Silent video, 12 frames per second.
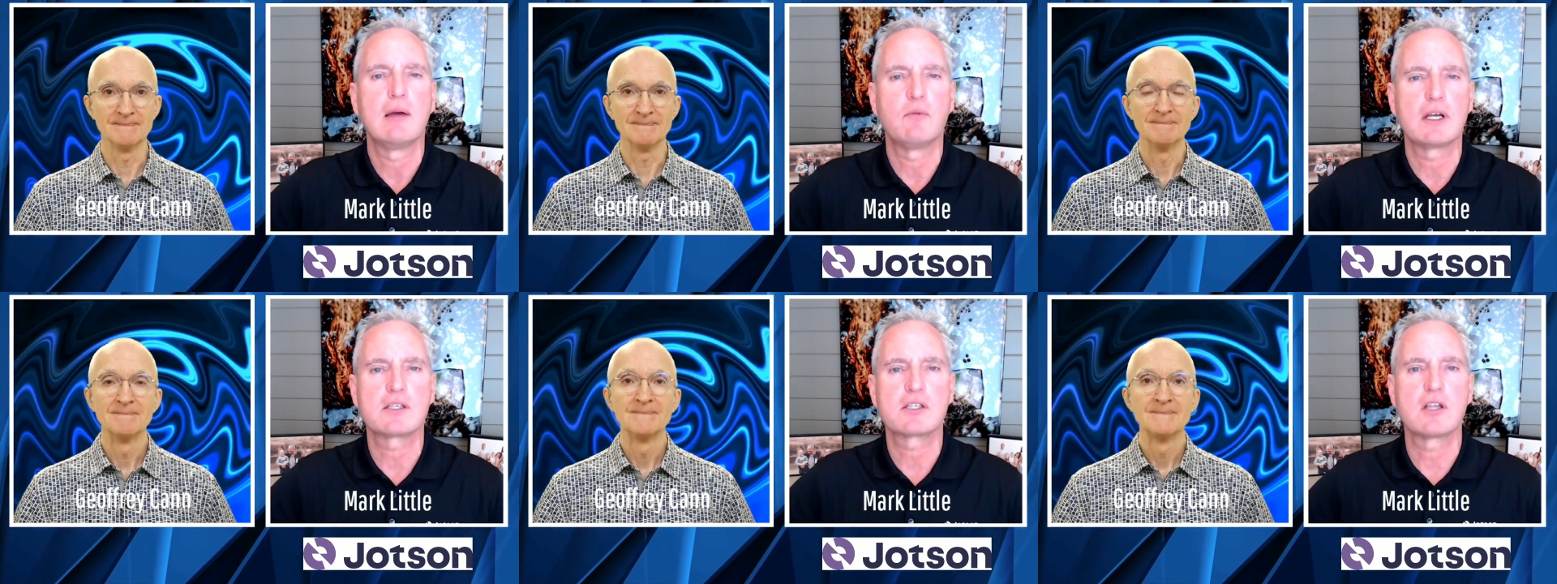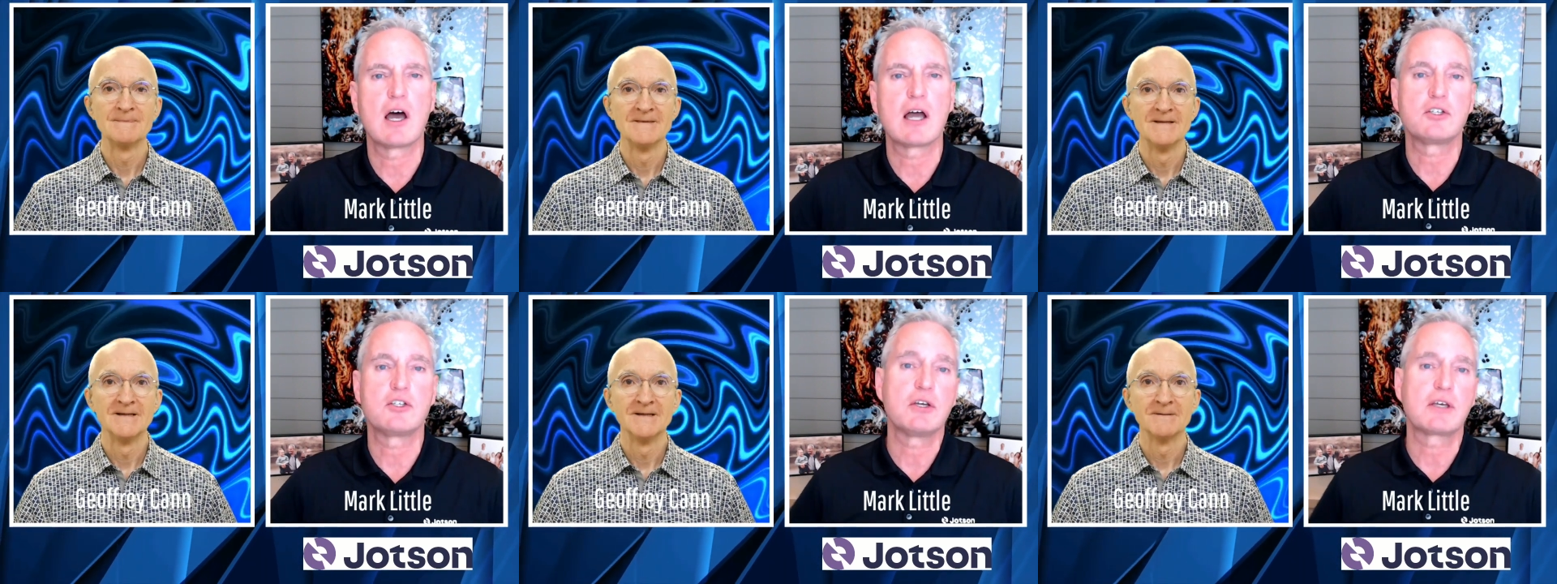Speaker 1: and when it's
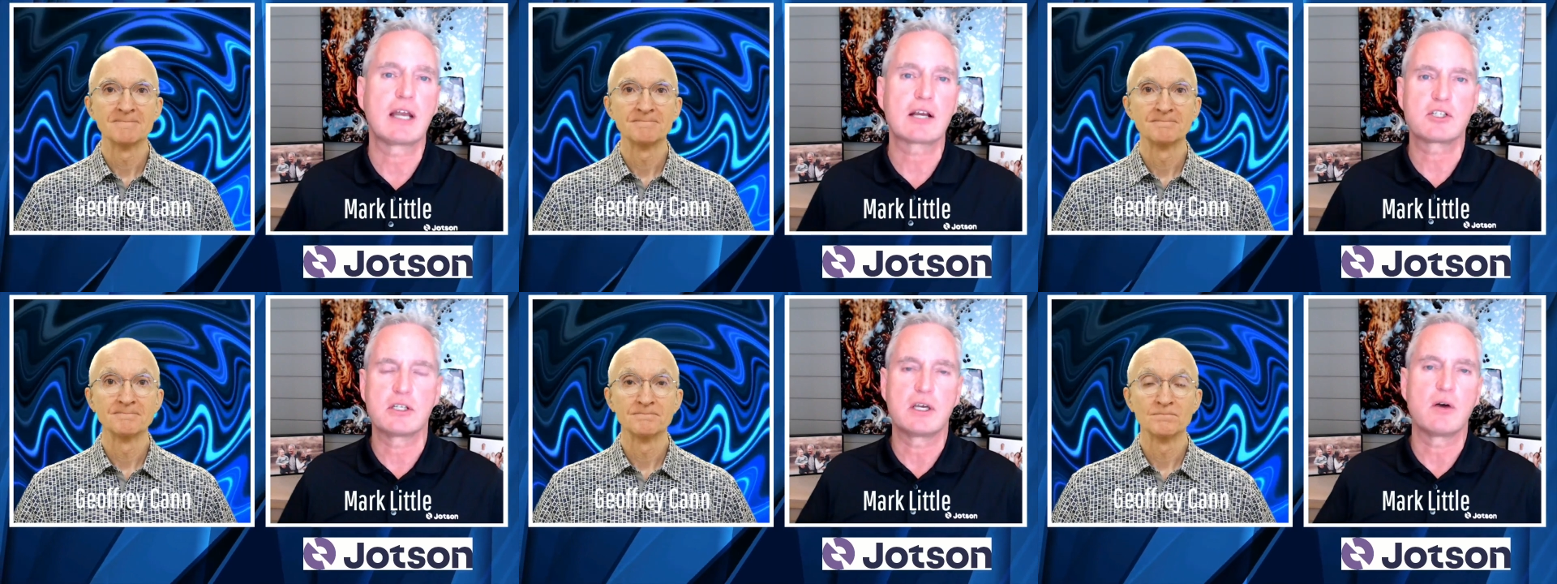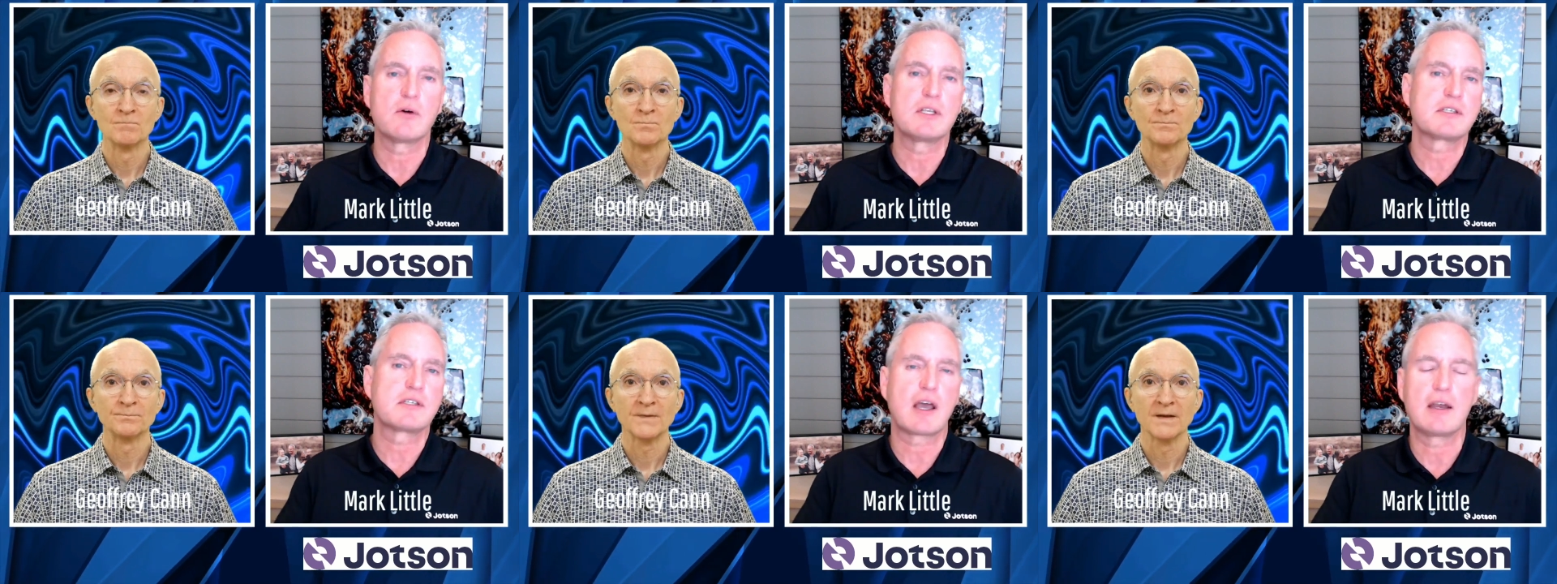launched, you can actually go
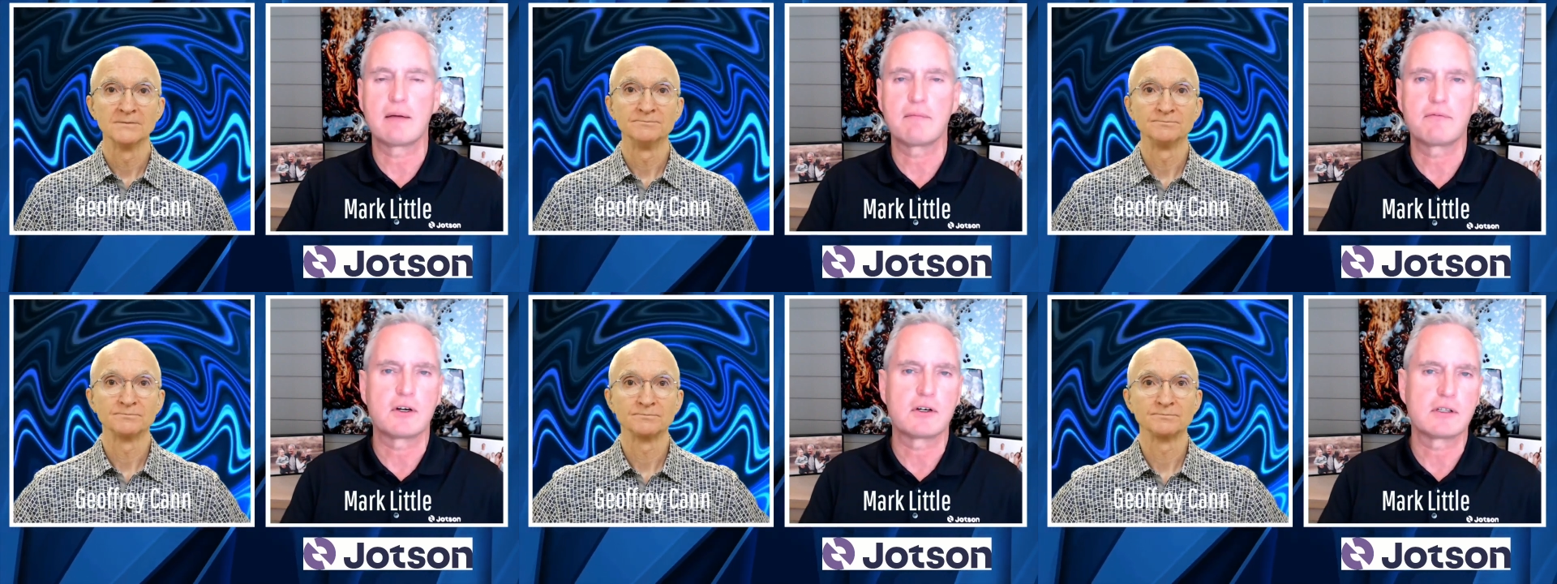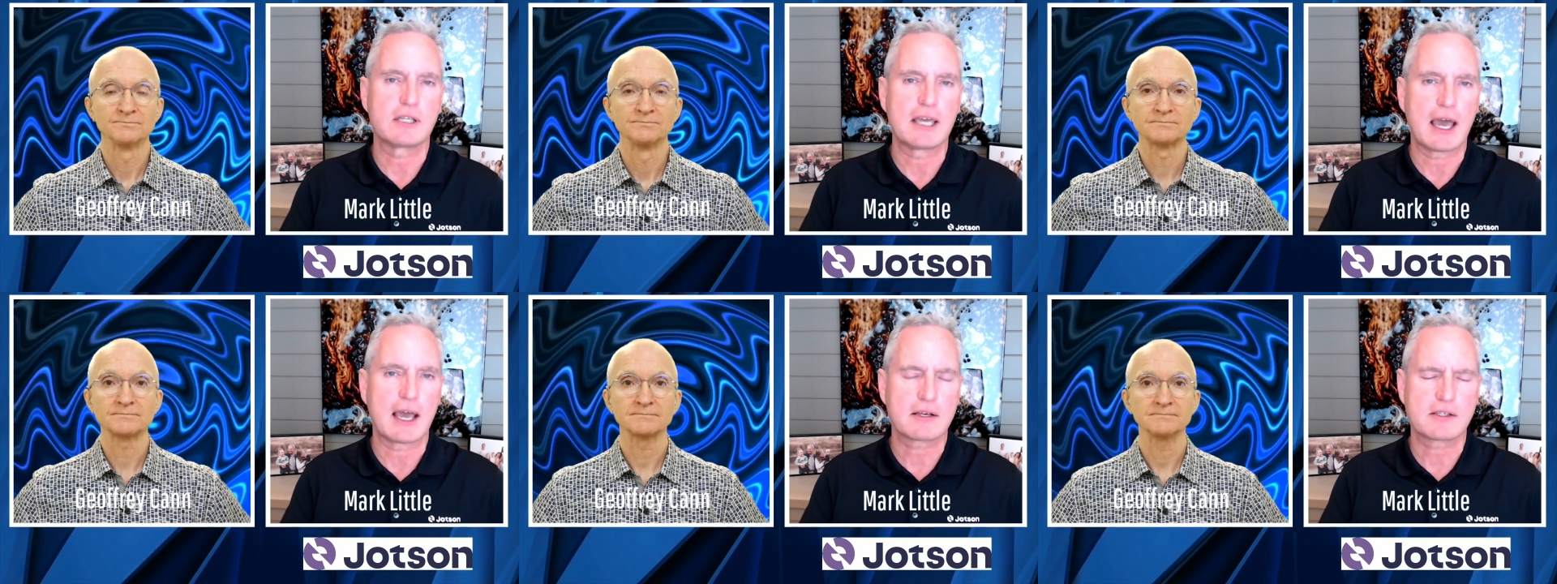and sign up for
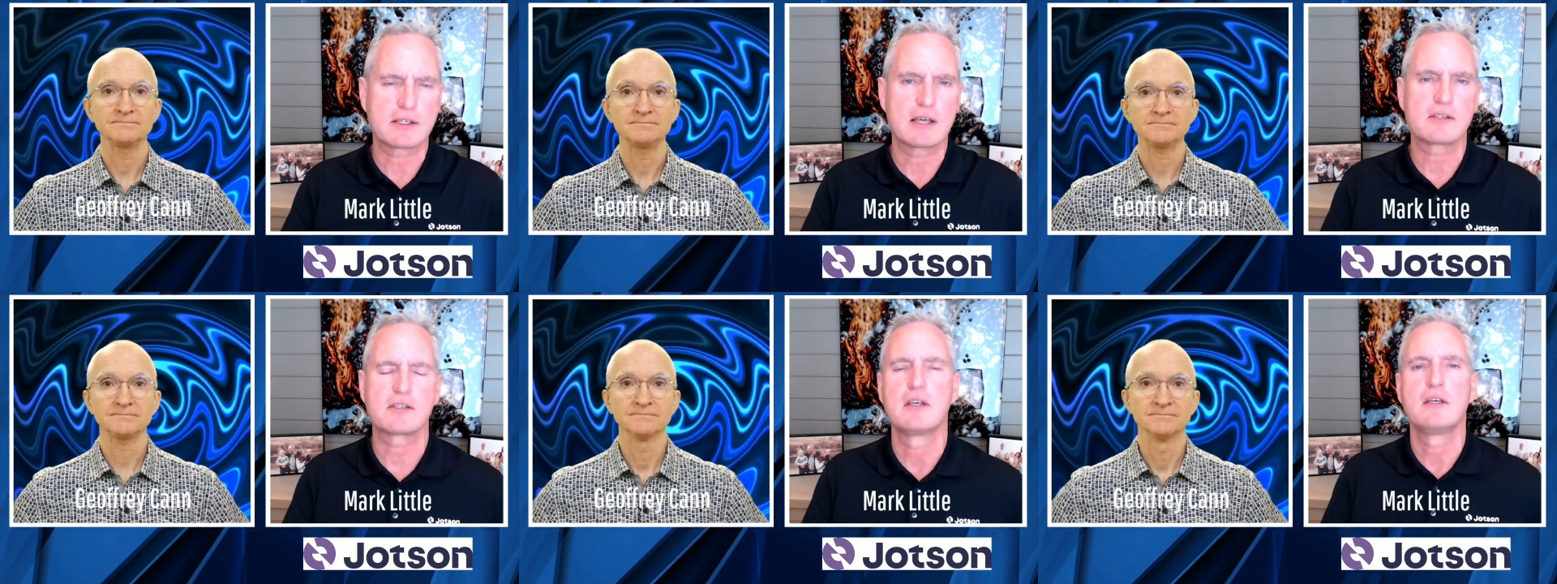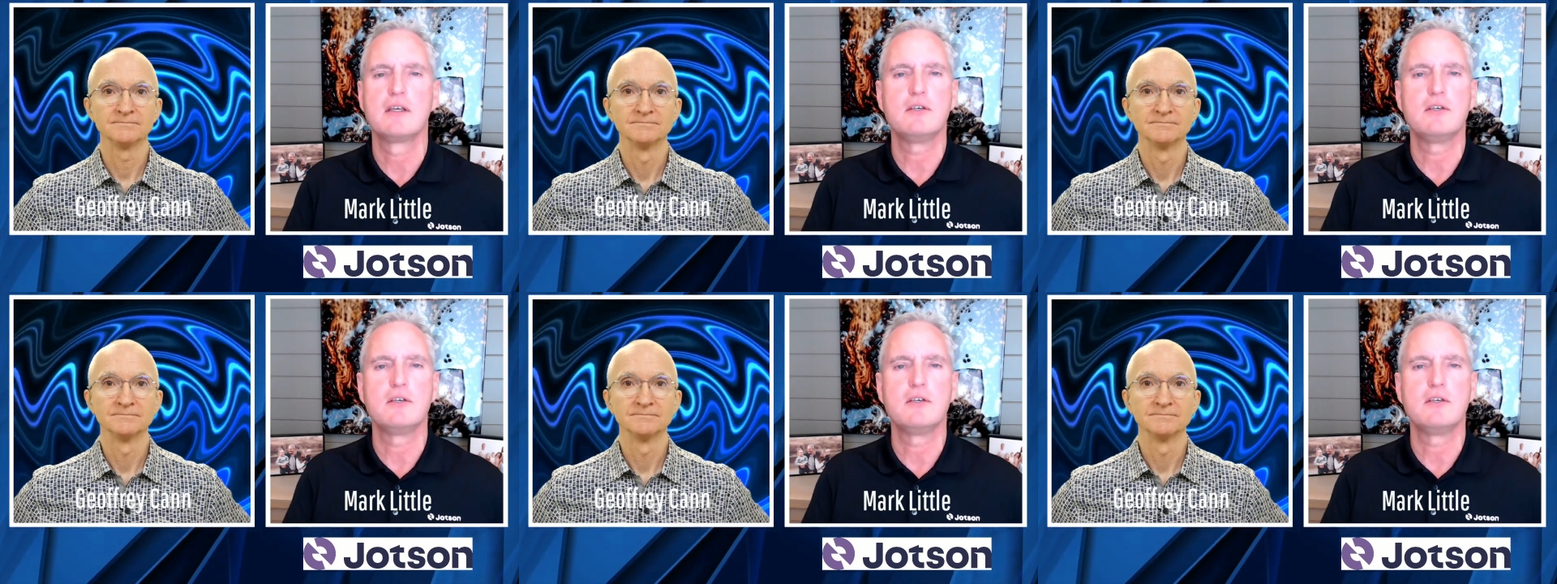early access